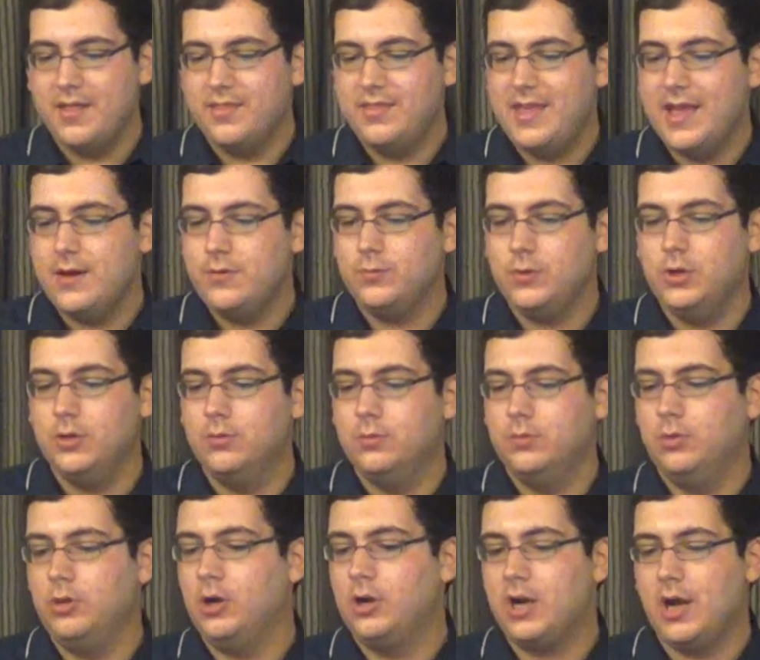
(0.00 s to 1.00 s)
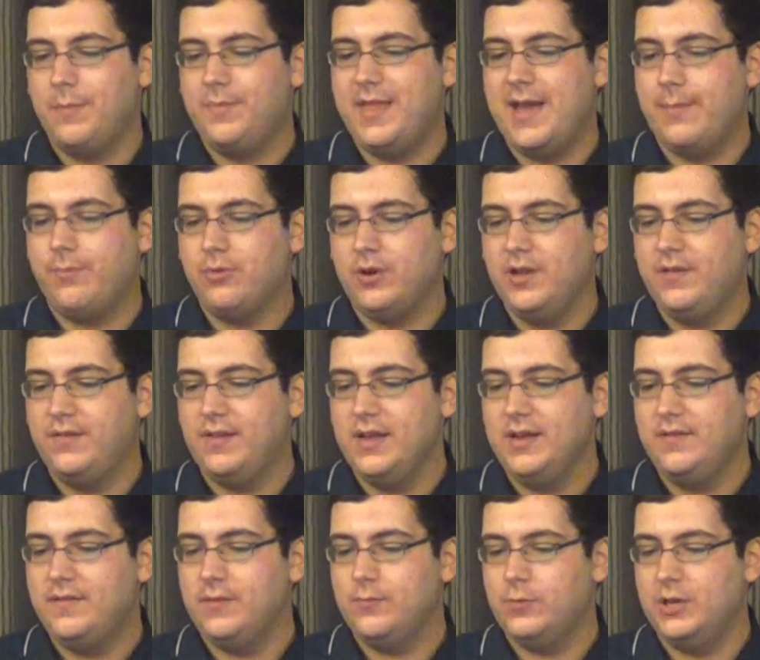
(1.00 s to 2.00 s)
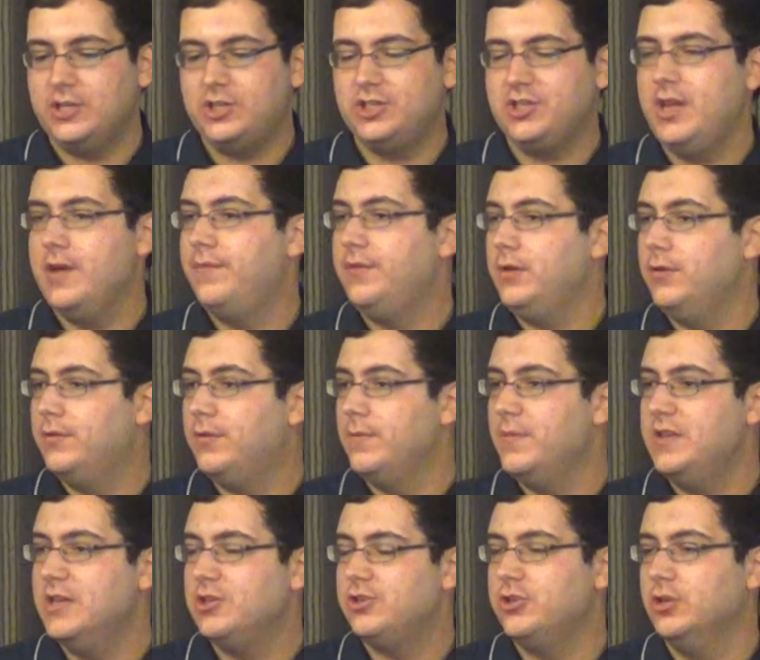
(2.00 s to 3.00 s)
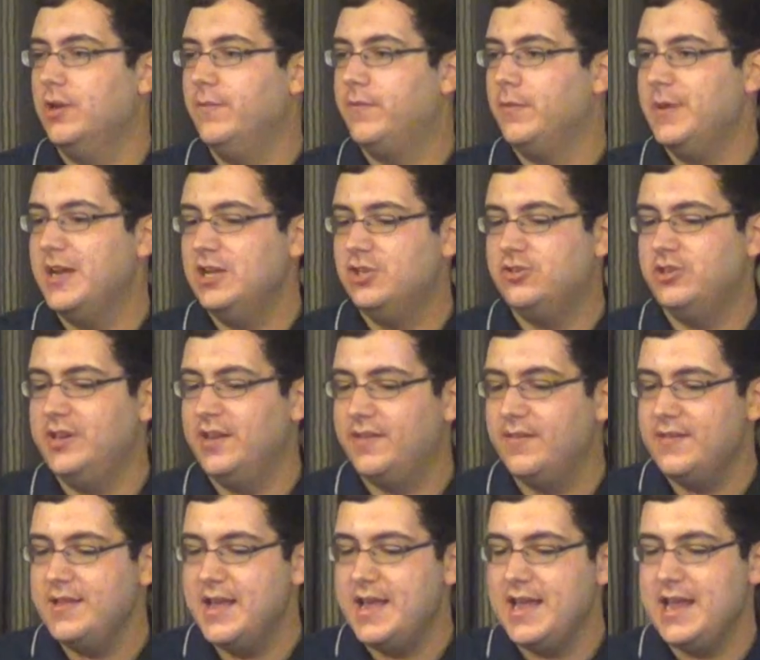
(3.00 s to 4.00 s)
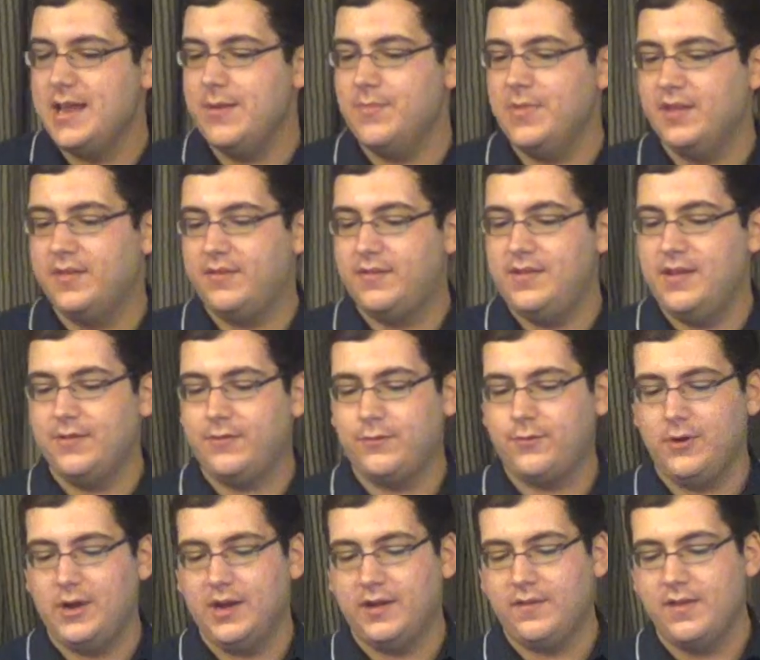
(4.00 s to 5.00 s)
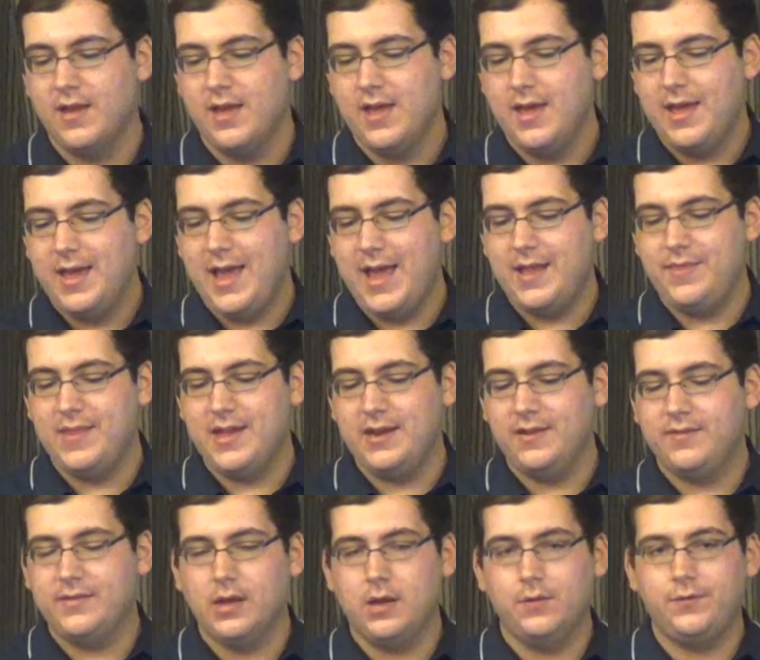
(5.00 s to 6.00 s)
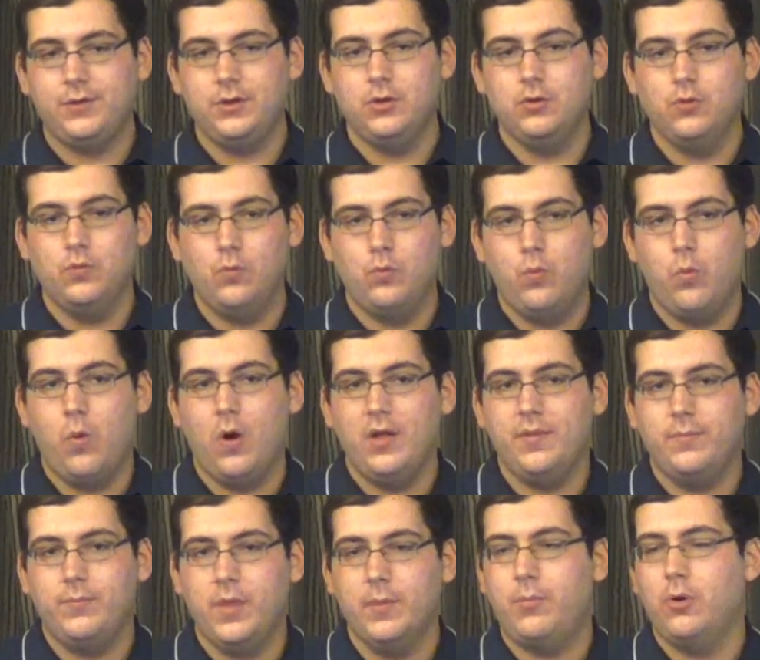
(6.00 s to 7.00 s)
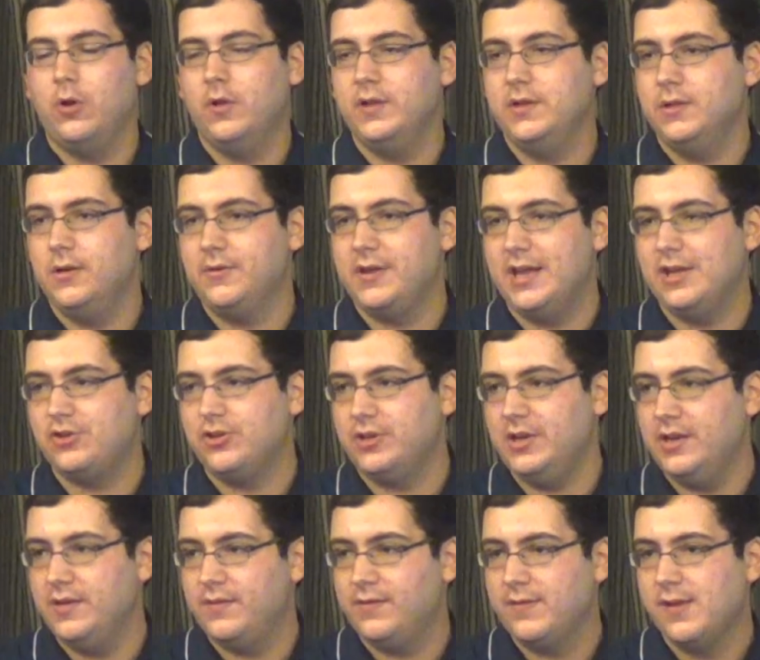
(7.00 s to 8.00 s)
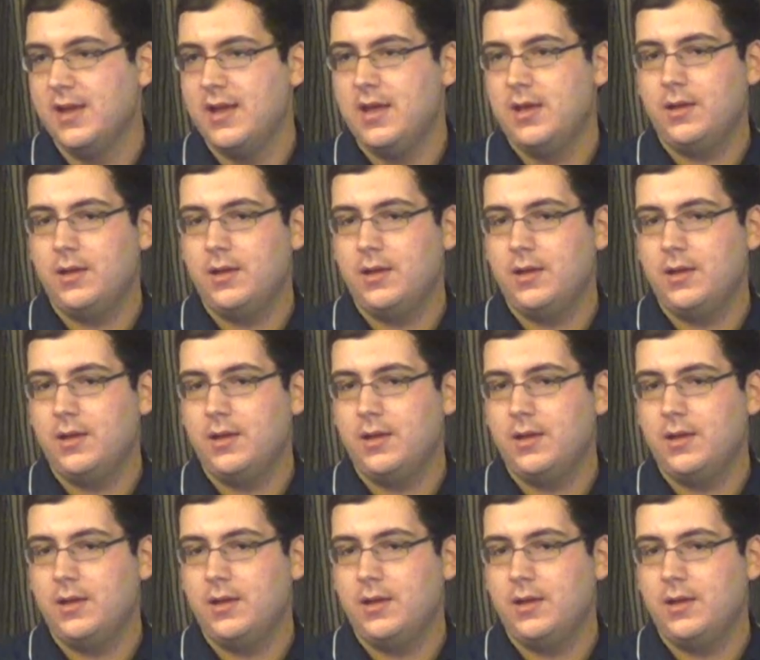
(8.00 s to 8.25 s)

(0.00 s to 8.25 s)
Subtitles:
Then you look up that precinct, which gives you some additional information, its name, its district, and then it tells you what the polling location is.